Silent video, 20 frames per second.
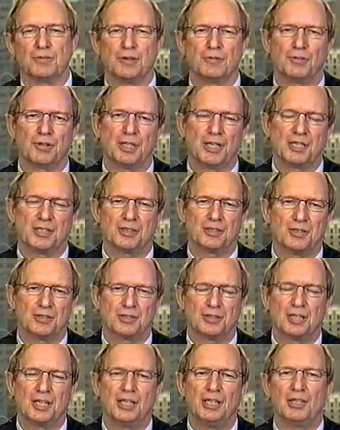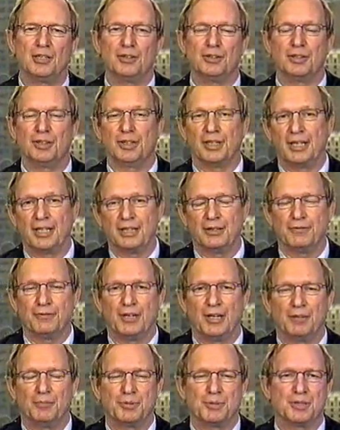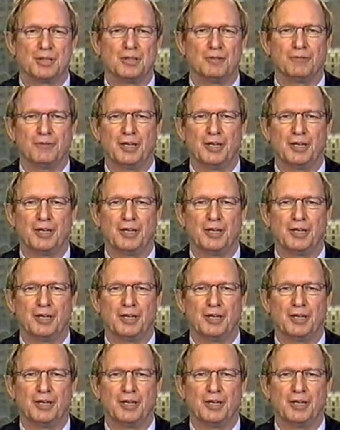We've raised the ceiling on the 95%